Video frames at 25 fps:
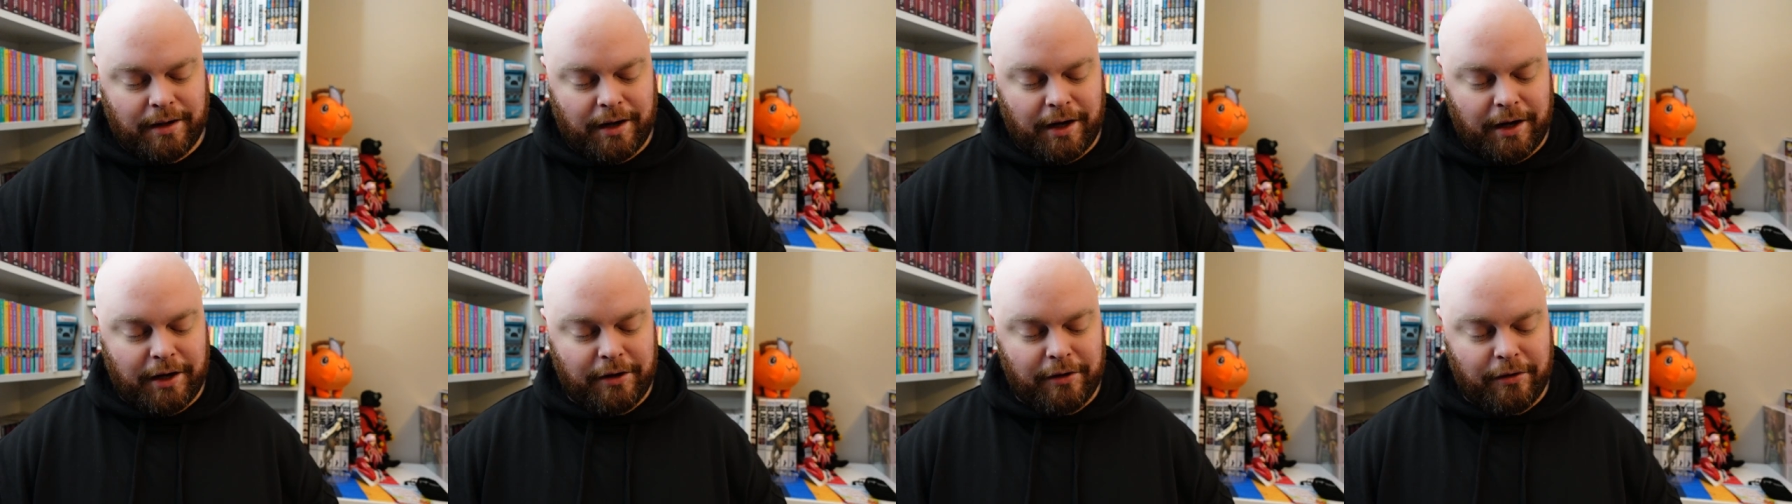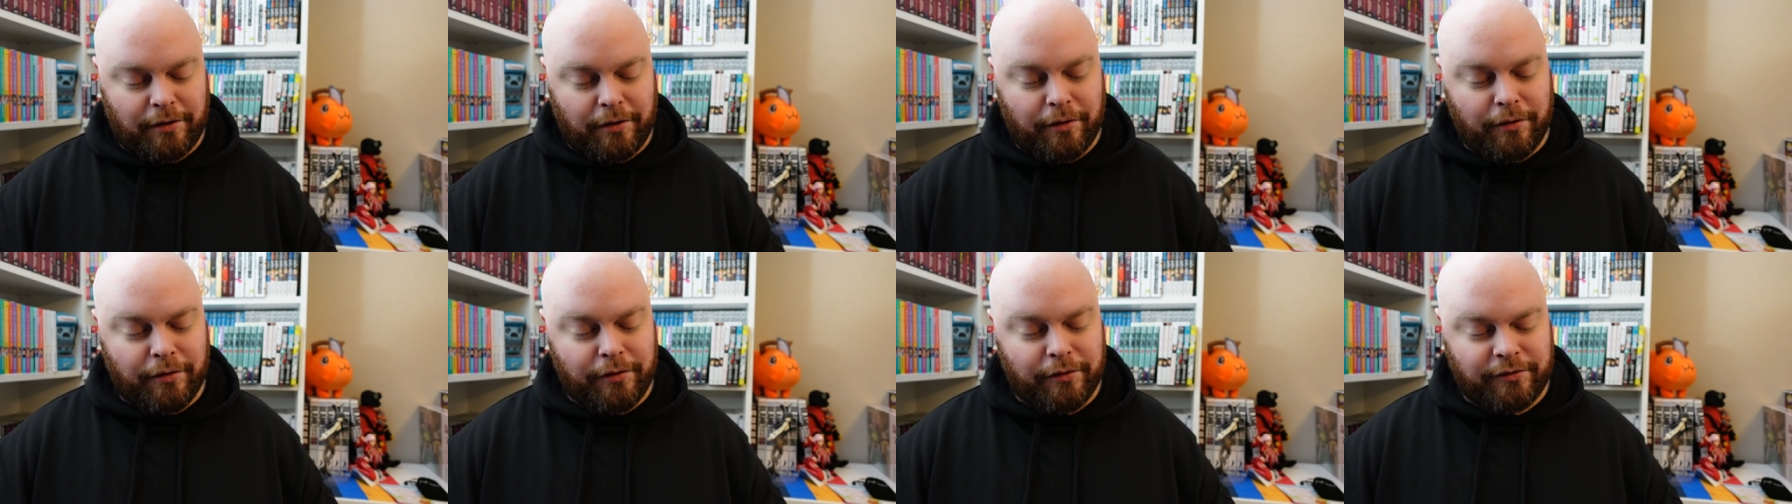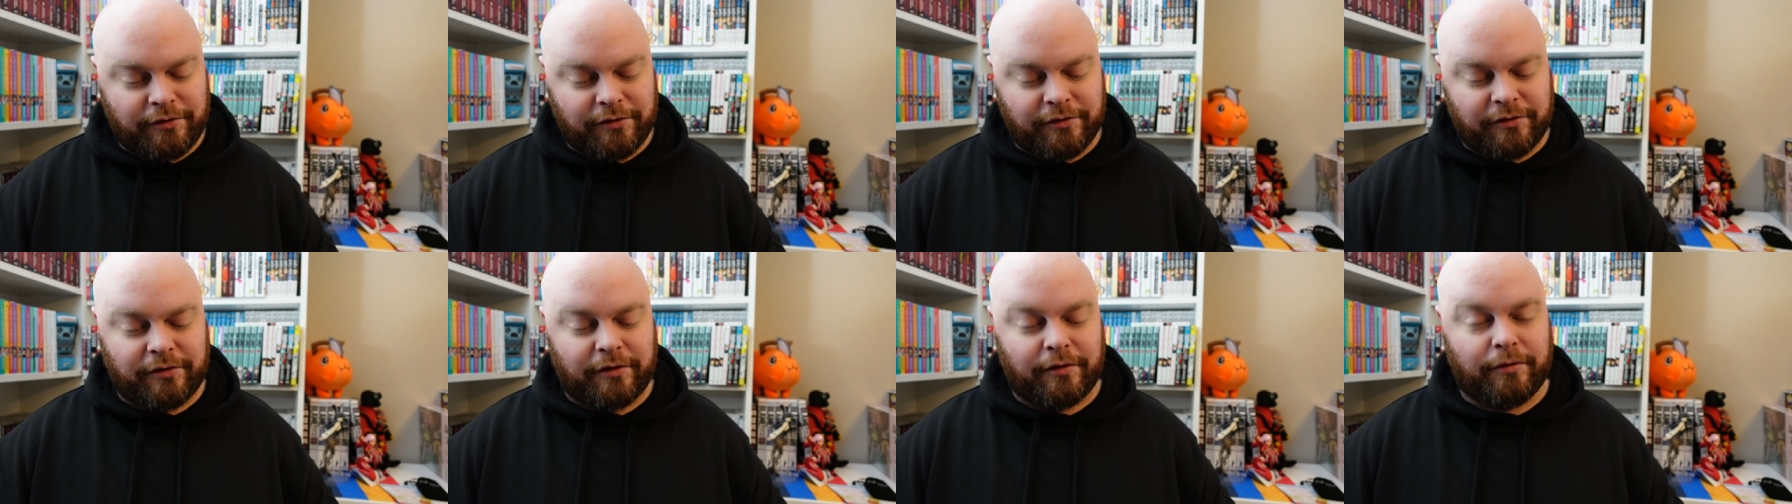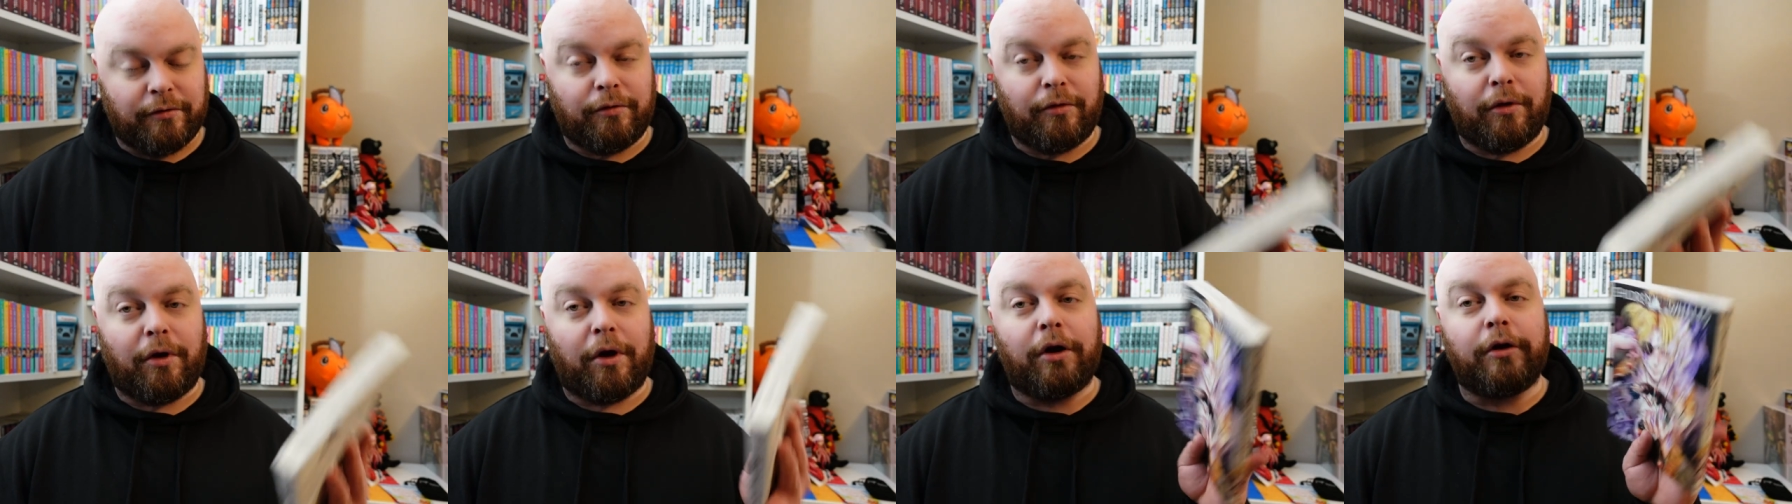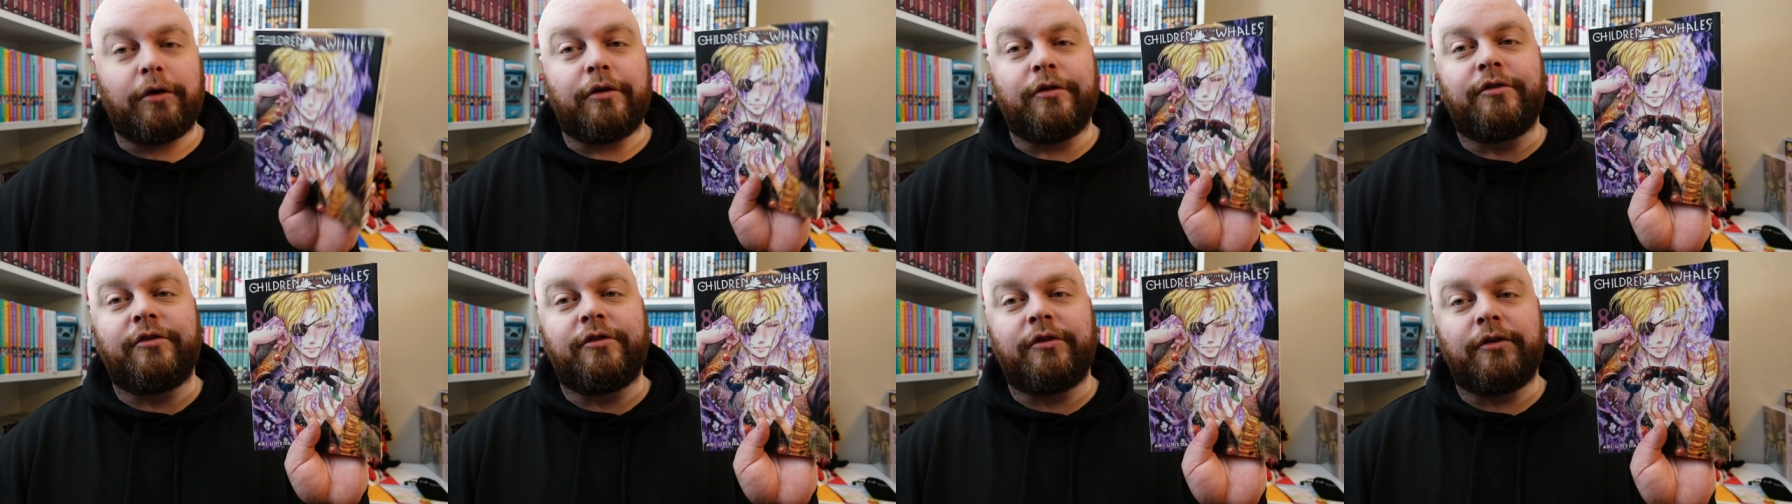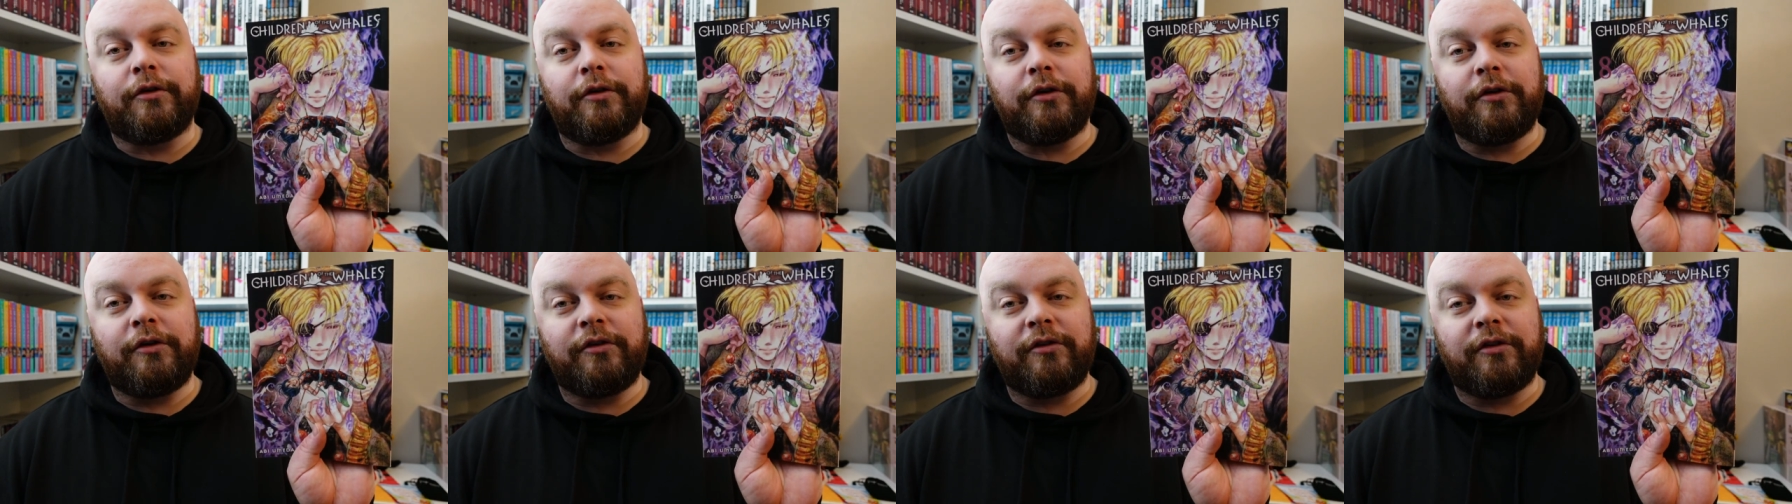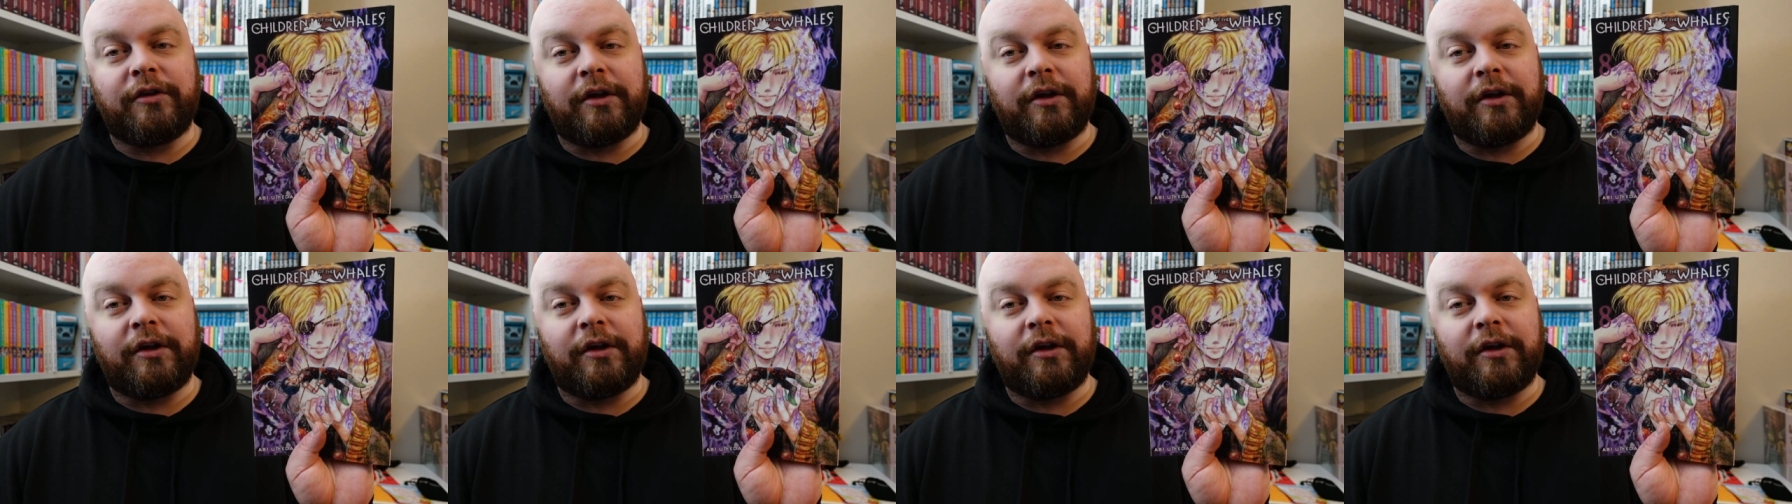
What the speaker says: I know this is a longer series,